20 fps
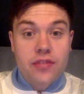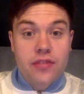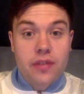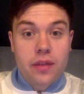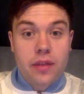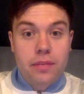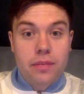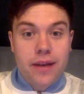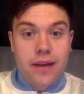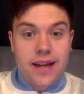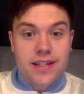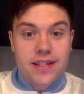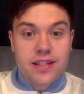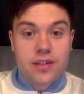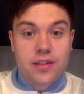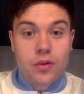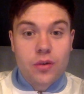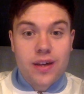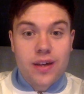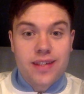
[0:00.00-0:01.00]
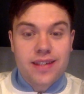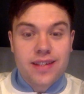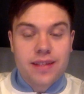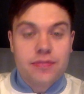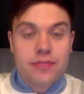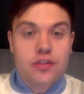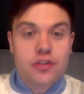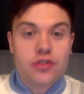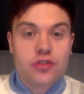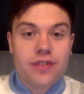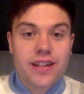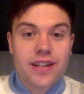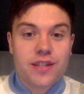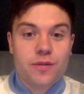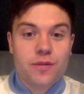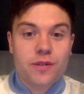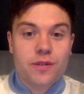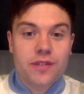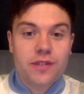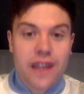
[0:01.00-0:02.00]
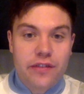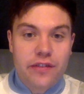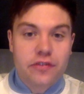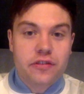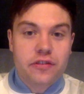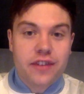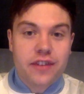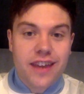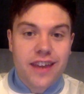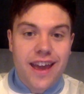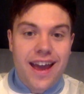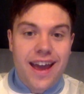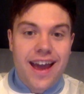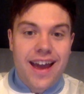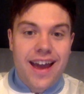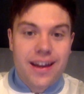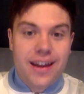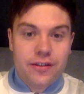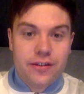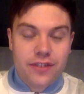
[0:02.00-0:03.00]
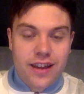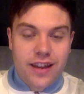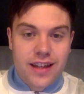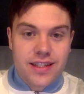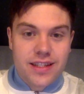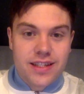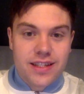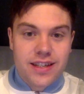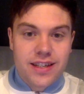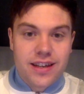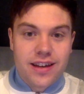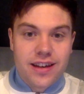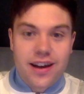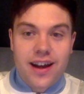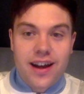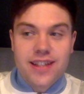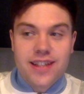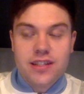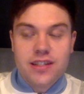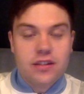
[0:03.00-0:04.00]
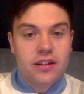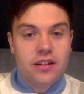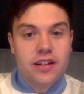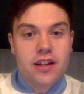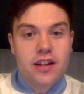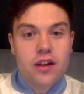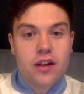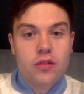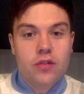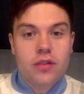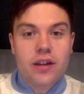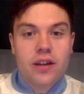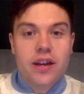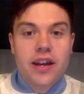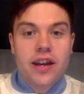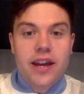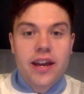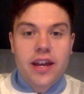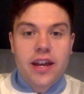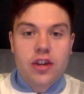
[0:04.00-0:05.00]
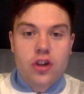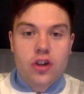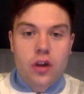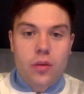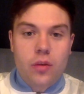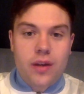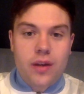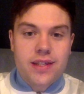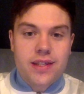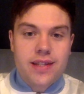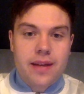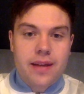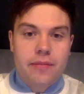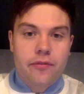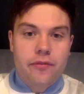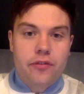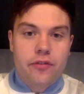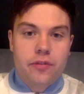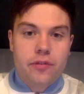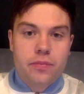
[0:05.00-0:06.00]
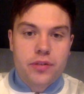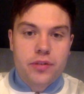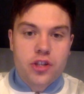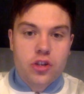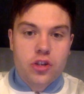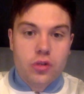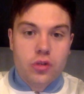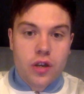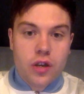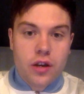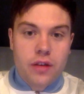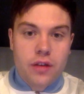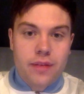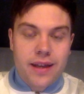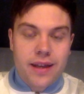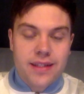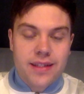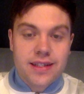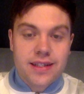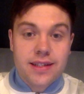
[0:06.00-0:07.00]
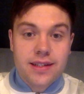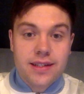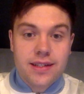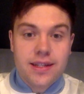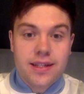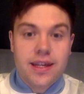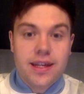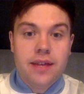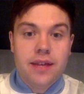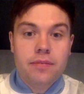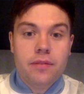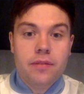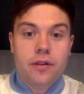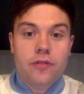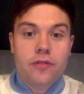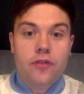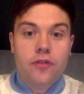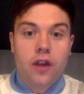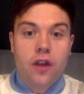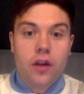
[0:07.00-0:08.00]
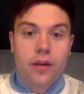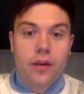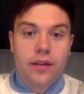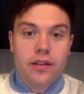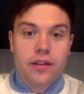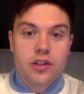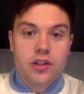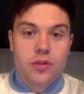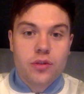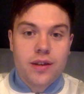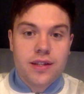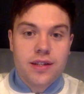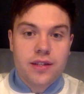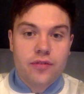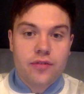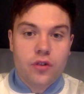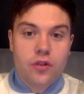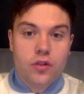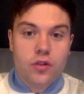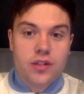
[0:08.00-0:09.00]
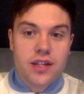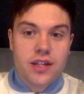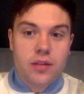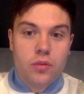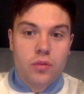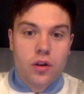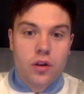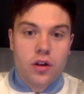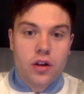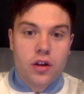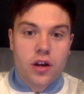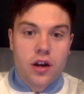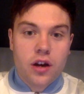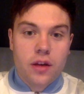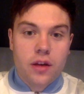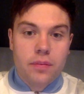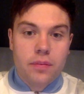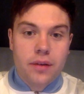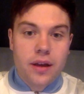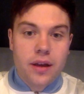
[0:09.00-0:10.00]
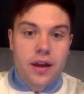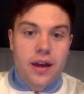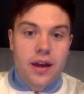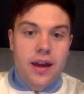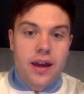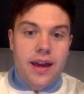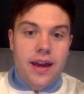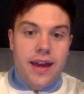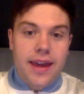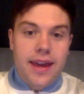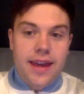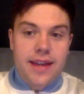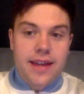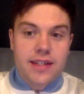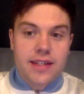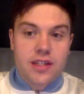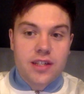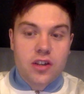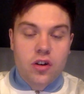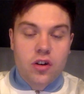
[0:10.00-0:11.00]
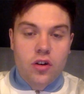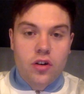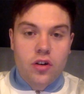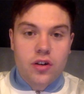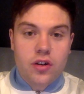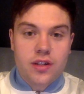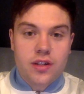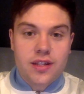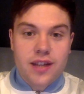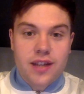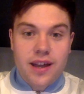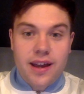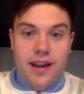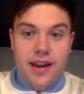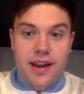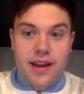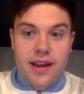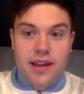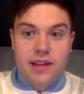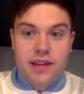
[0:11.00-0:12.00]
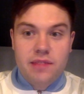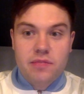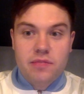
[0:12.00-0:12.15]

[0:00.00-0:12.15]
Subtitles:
from the past, the West Ham streets will never forget Enner Valencia. I certainly don't. He joined West Ham from Pachuca, a Mexican team, following the 2014 World Cup. He scored a